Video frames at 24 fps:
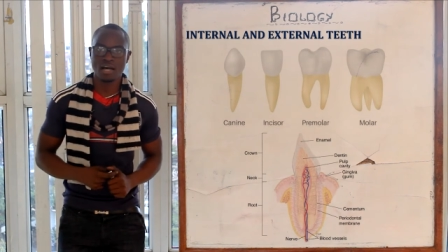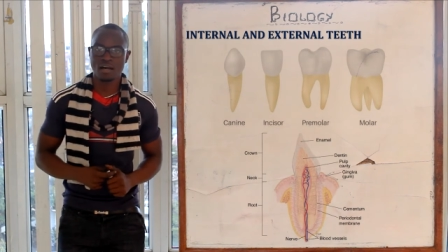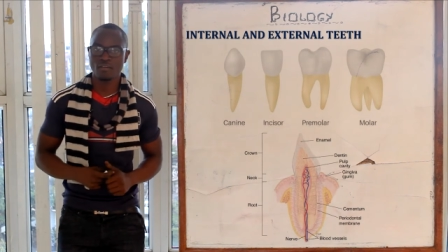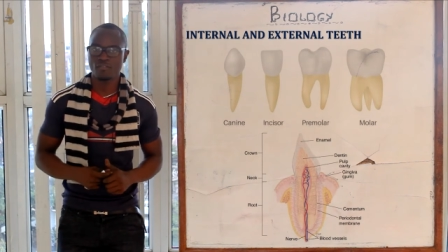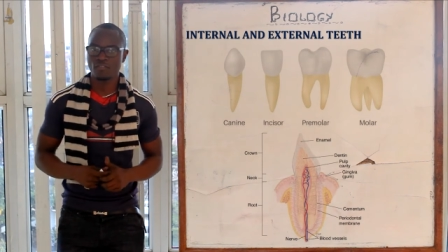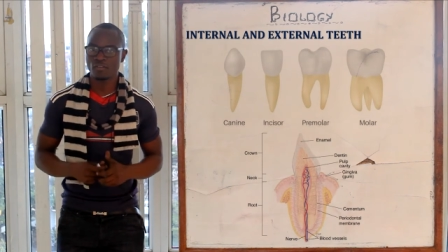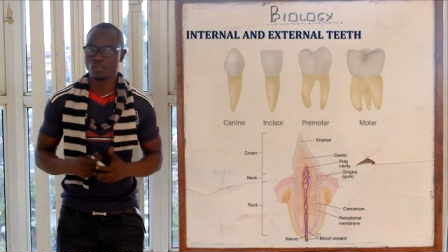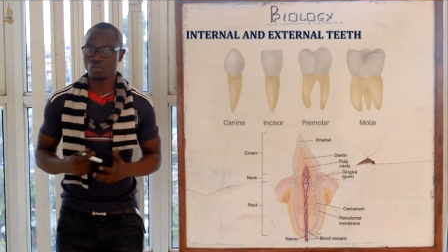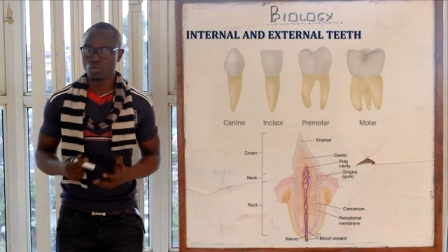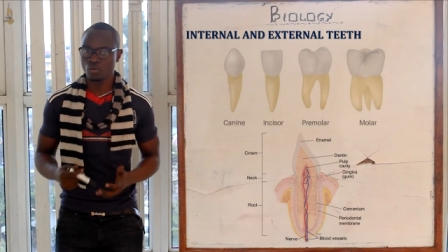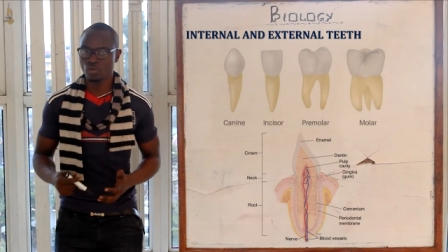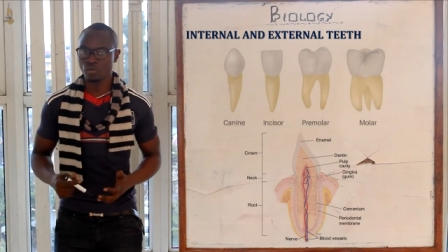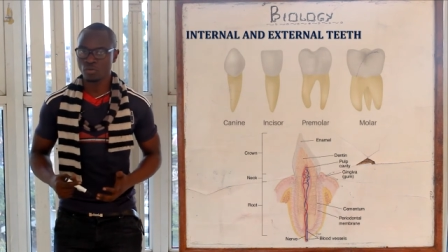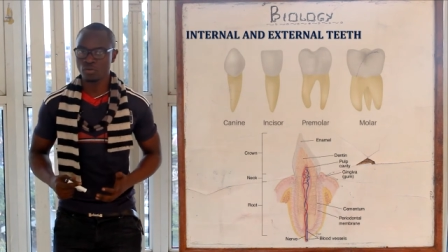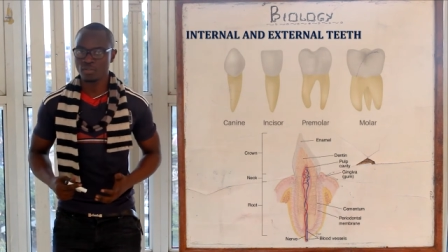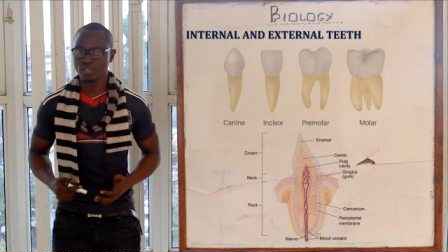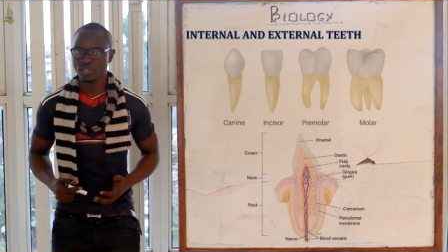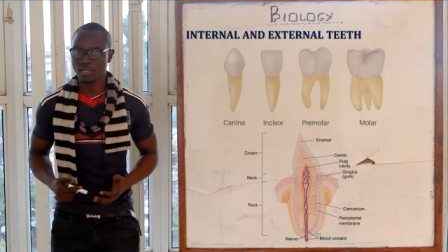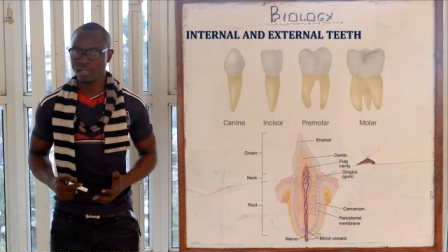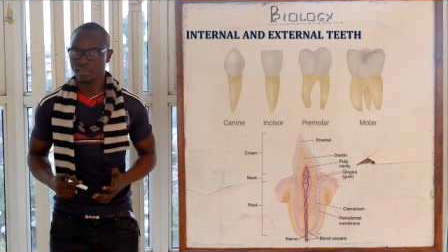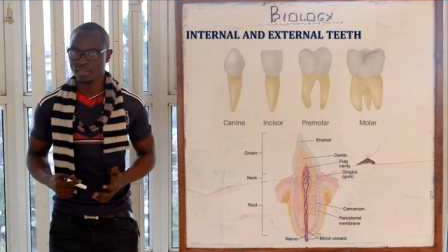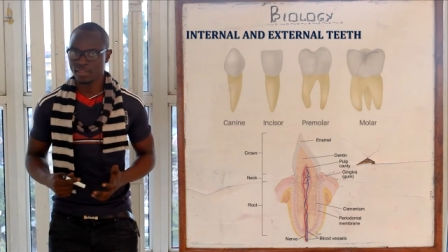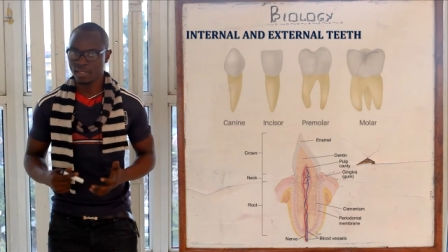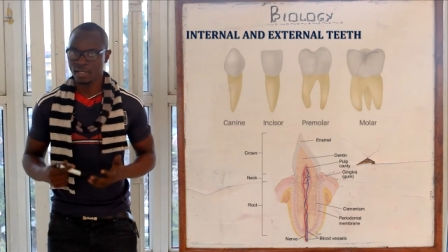have two
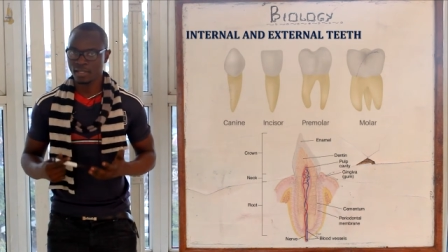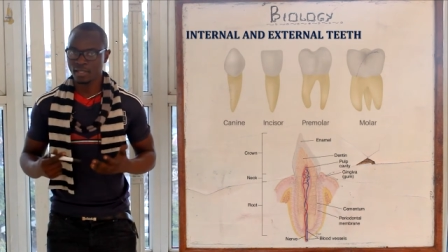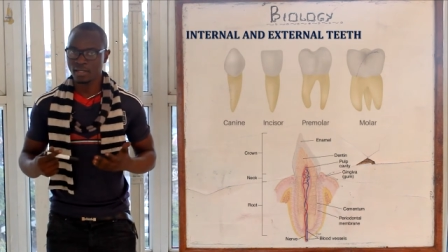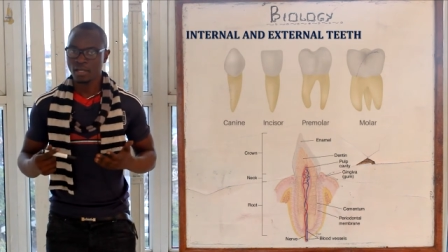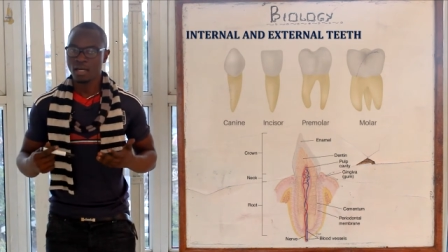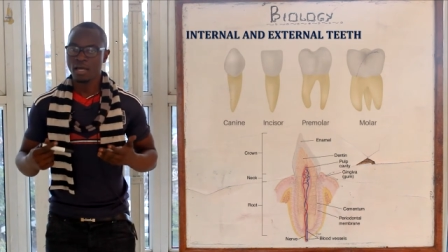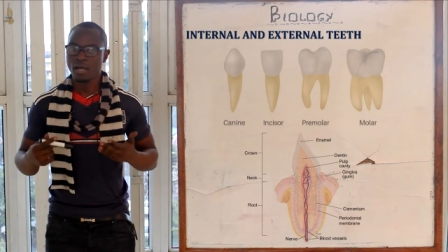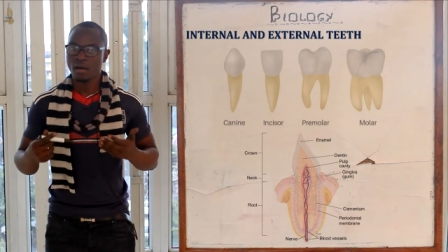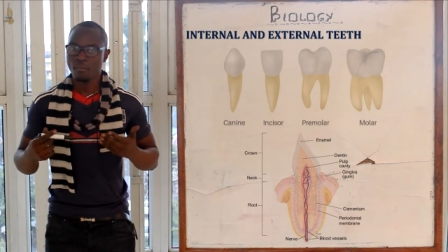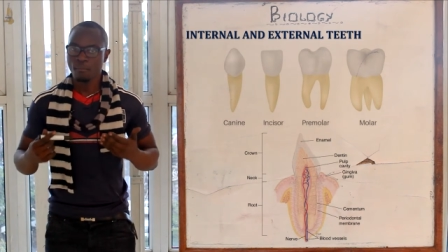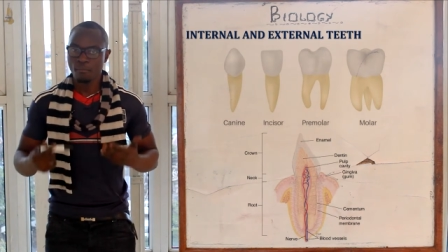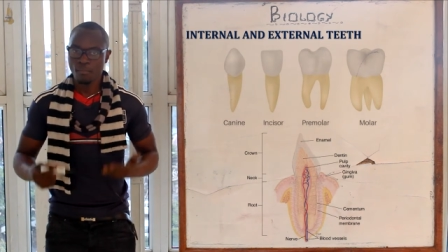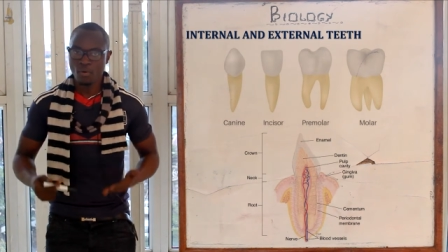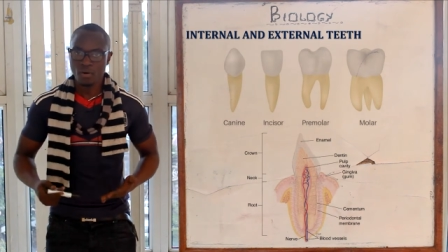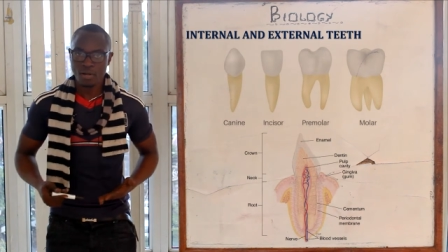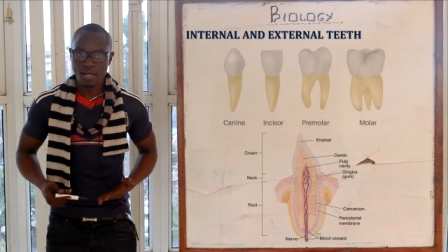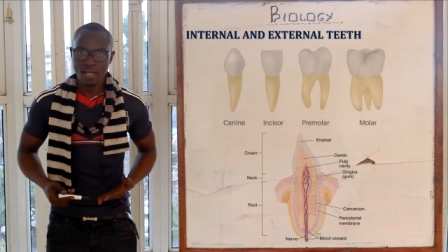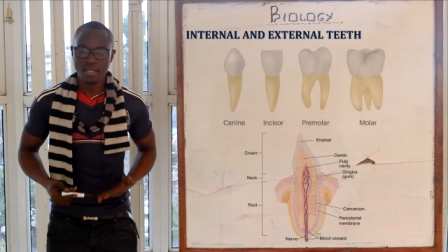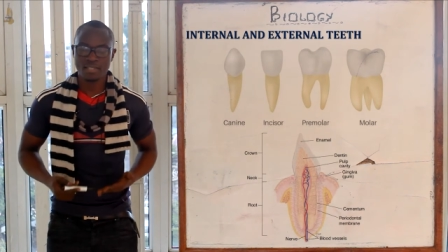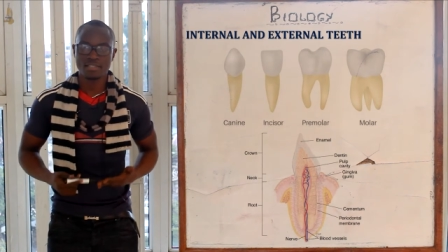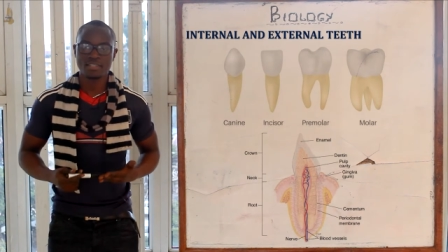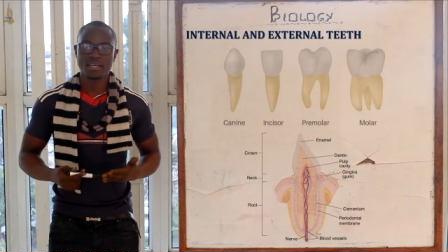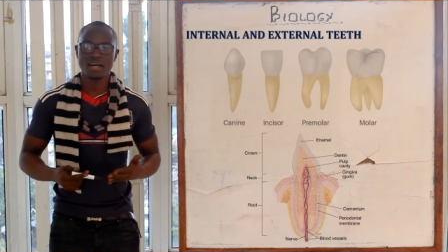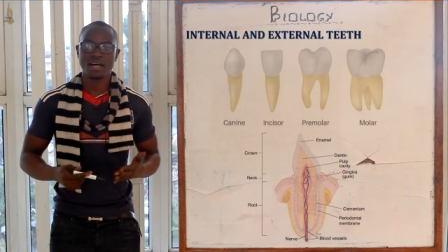roots and then
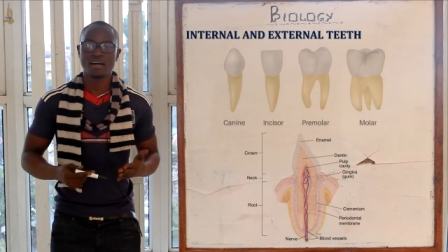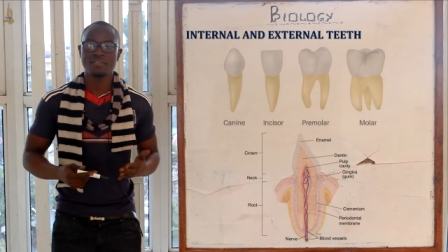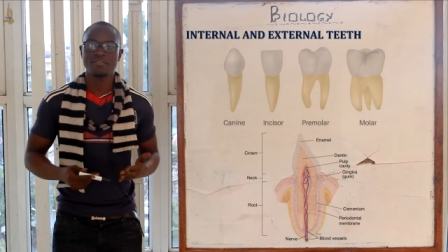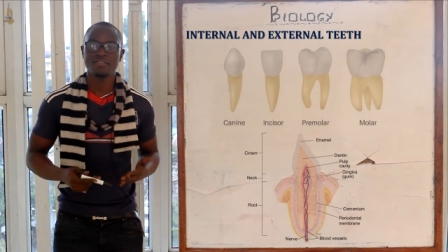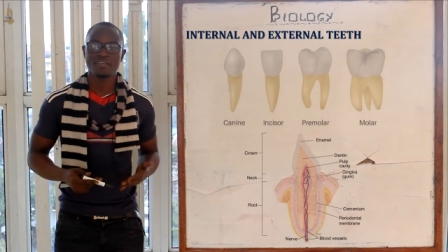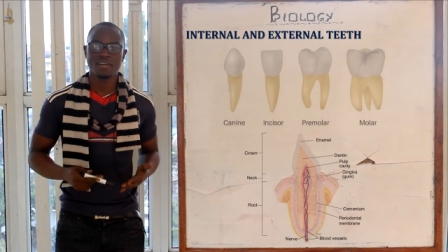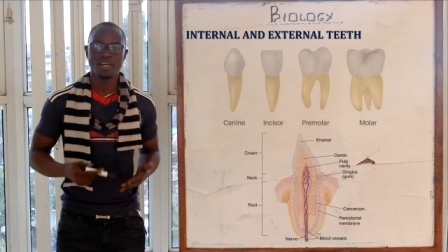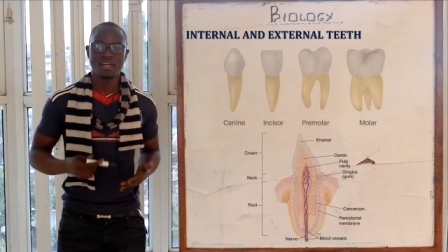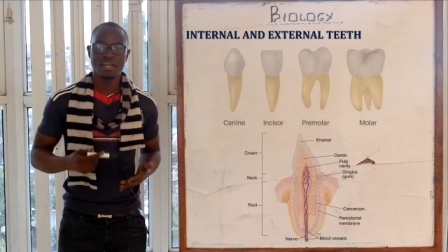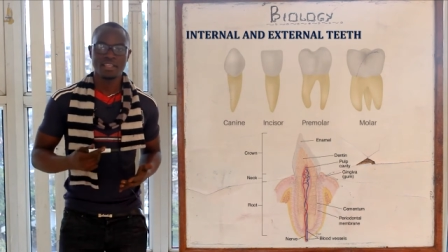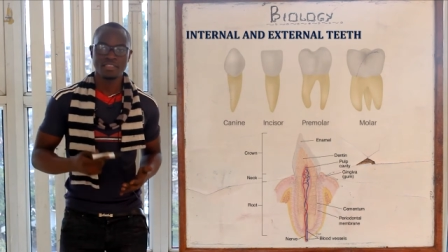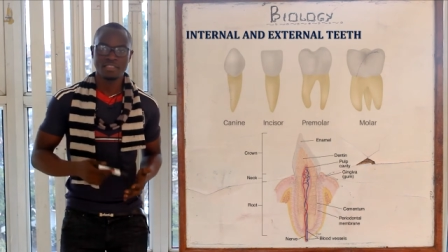molars have